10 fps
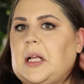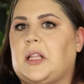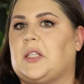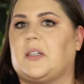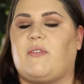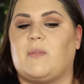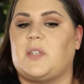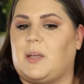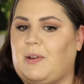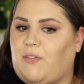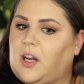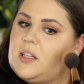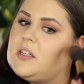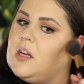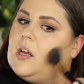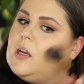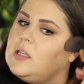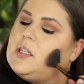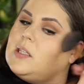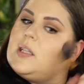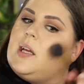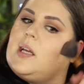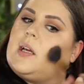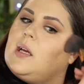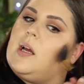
I learned from Jamie French. She's like,